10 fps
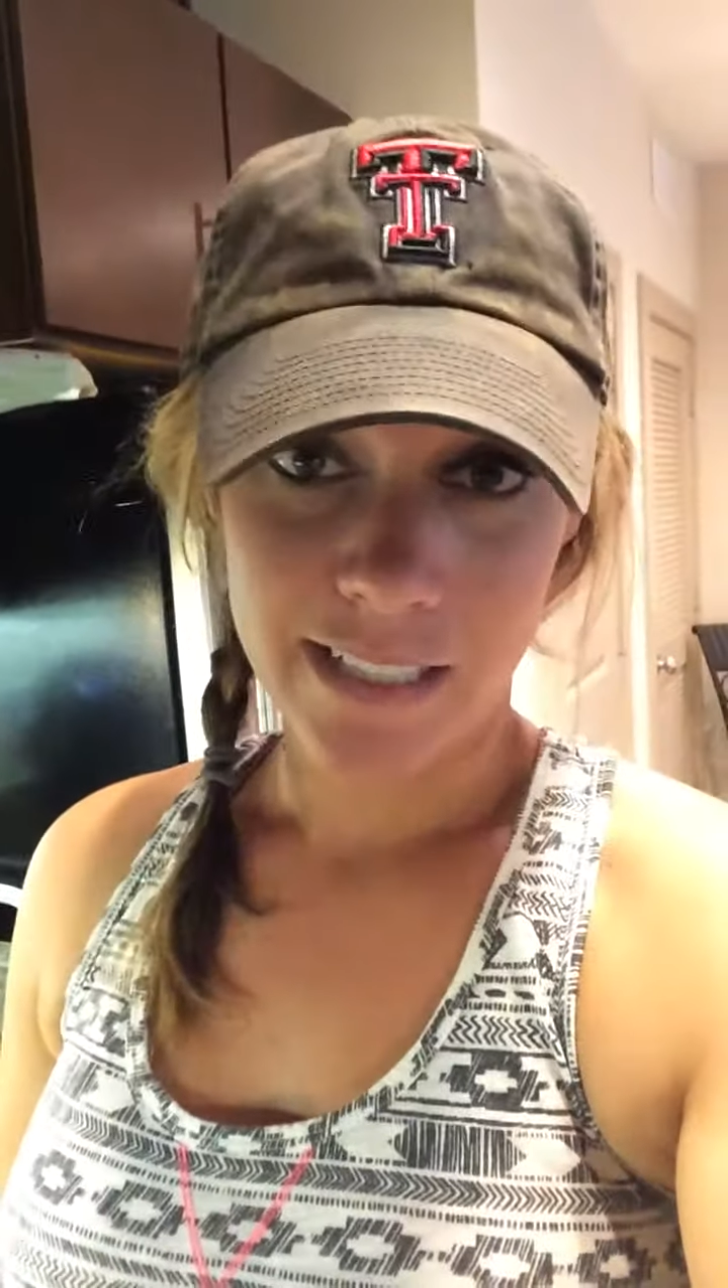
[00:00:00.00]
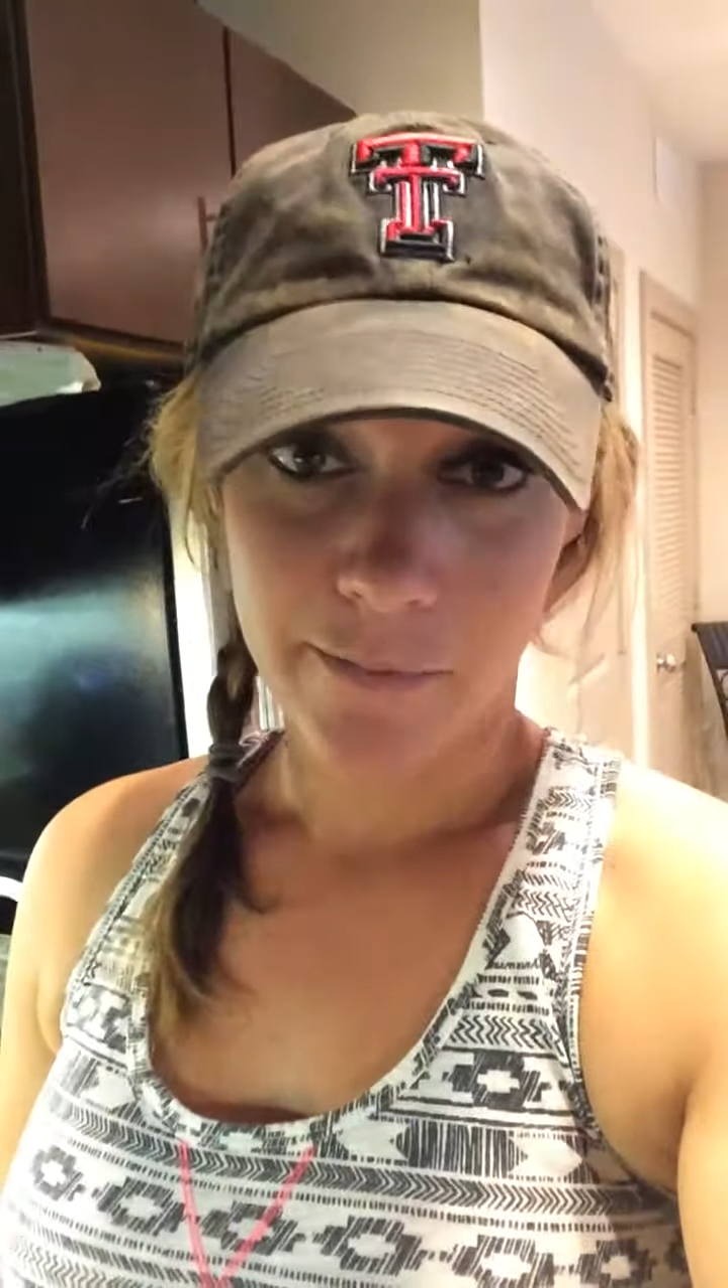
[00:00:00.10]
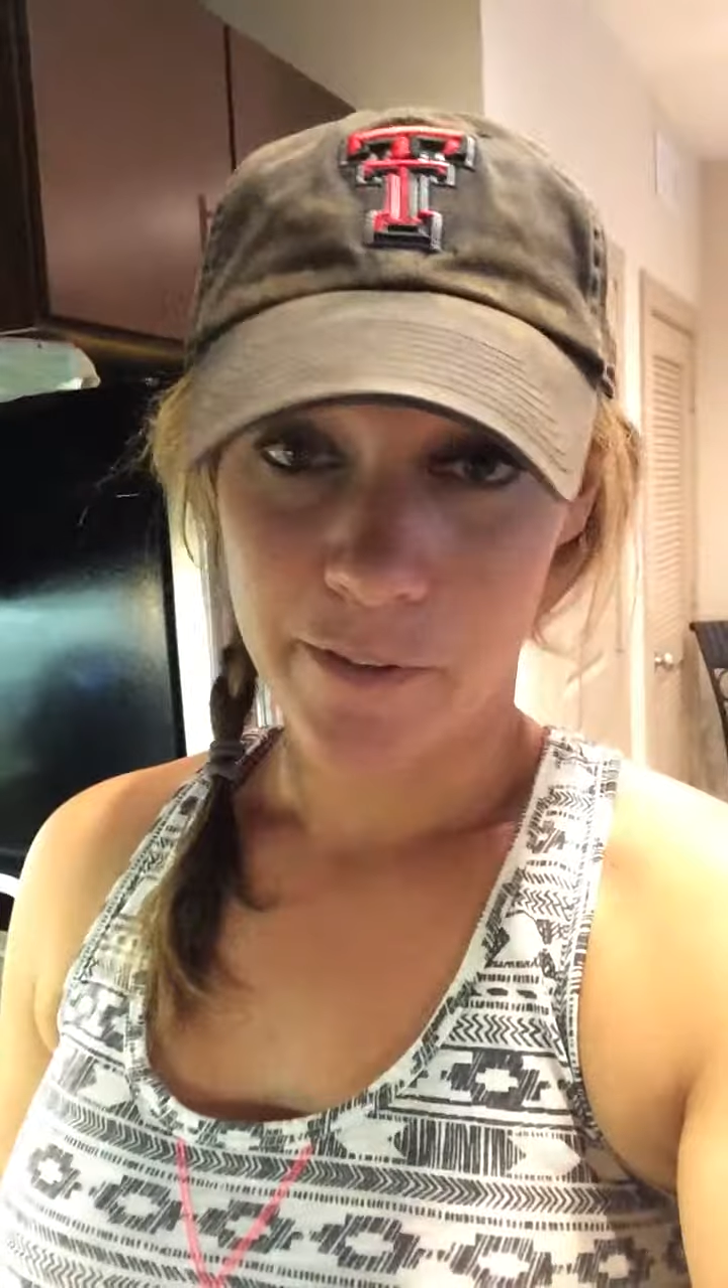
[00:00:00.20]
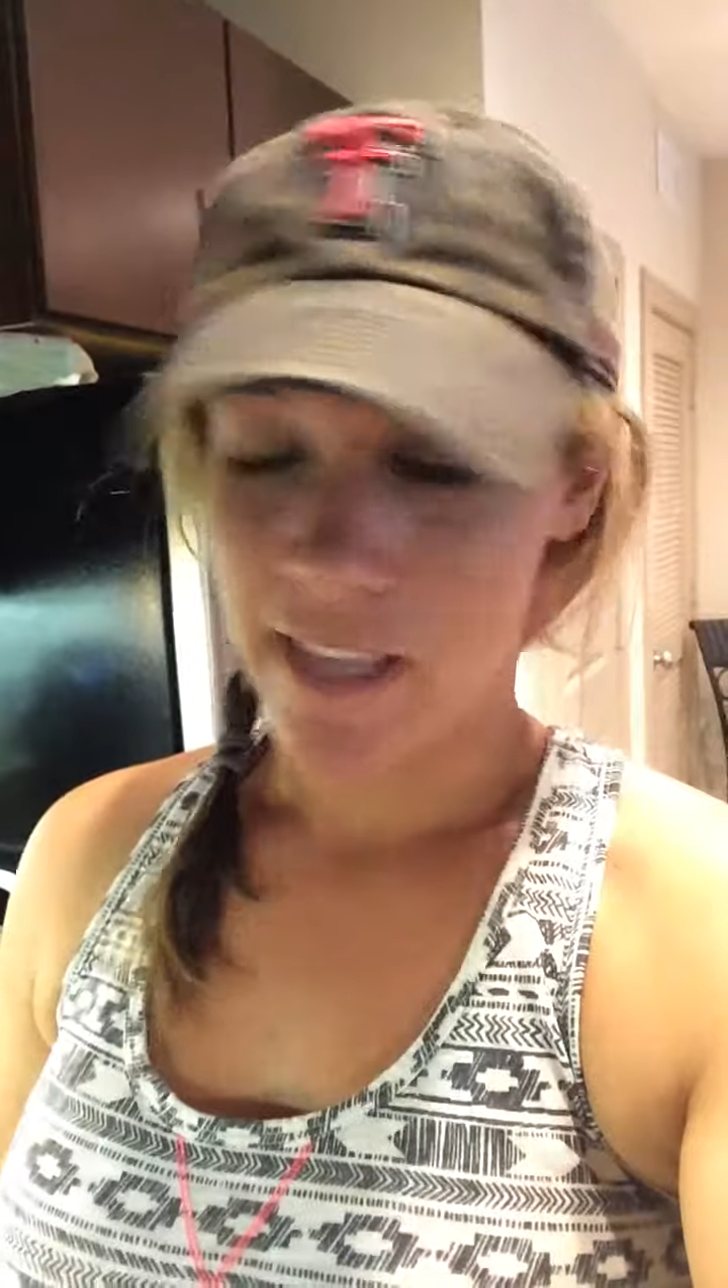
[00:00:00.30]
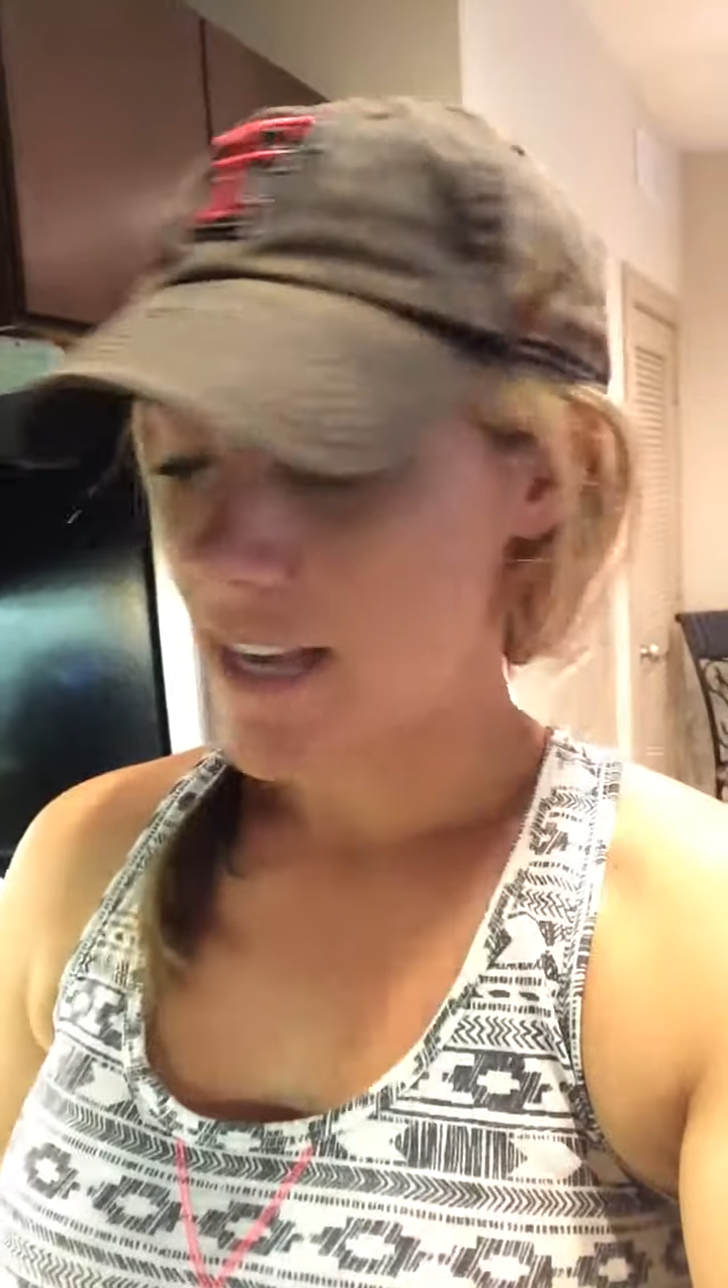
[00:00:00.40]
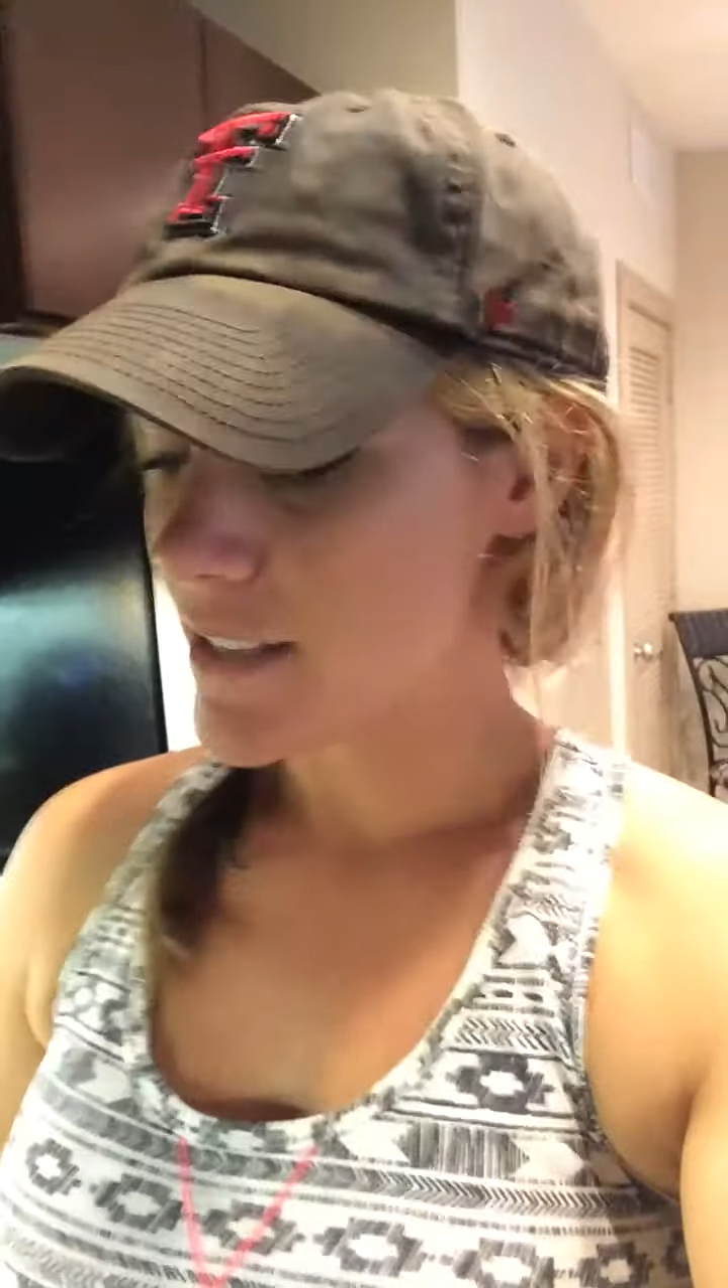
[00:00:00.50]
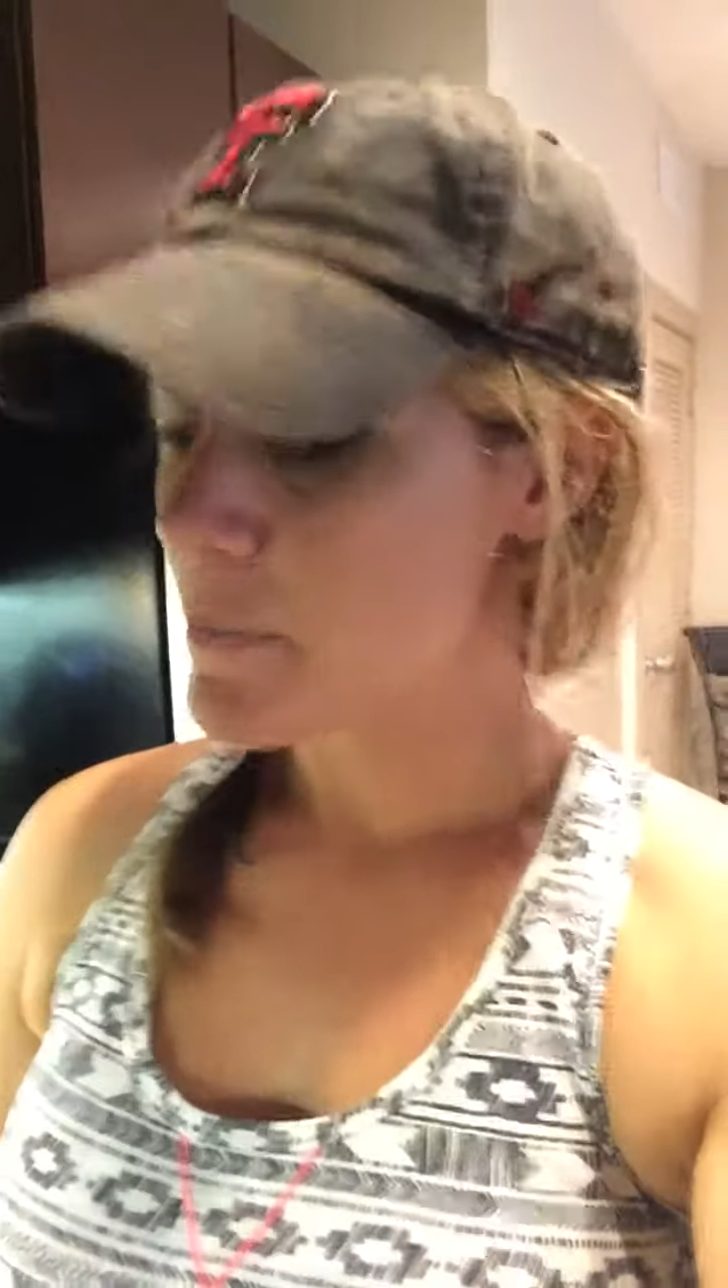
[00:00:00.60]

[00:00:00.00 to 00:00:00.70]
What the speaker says: time for that,